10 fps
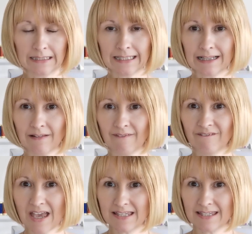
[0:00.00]
little
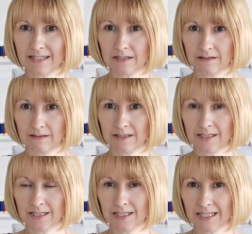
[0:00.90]
vest
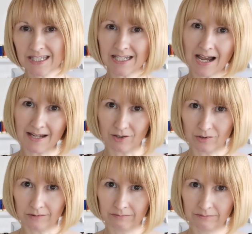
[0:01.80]

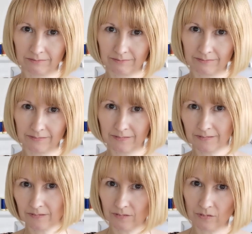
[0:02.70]
style
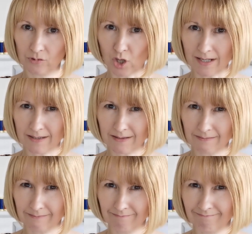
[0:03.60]

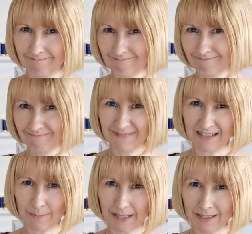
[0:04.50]
dress. Does
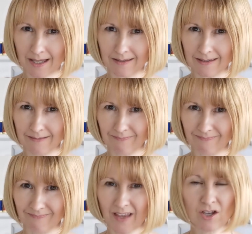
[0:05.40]
that make sense?
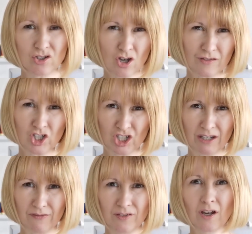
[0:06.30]
Sort of a
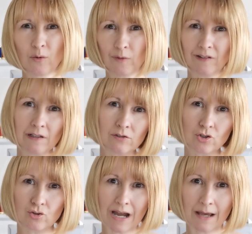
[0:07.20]
shift with little
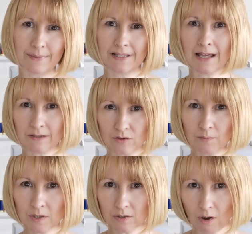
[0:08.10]
straps, like a
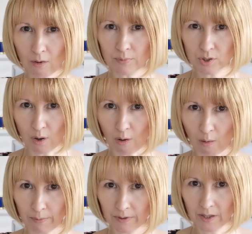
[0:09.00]
summer
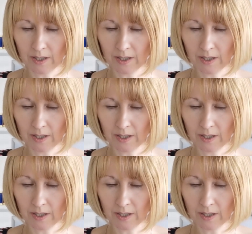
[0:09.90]
top